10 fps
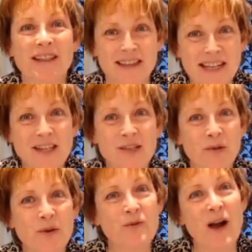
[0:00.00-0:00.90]
the things that
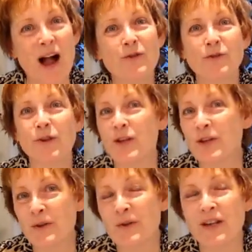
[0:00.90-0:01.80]
grow well for
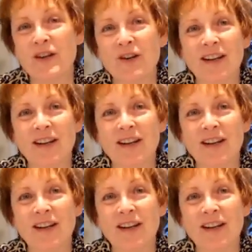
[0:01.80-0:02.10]
you in your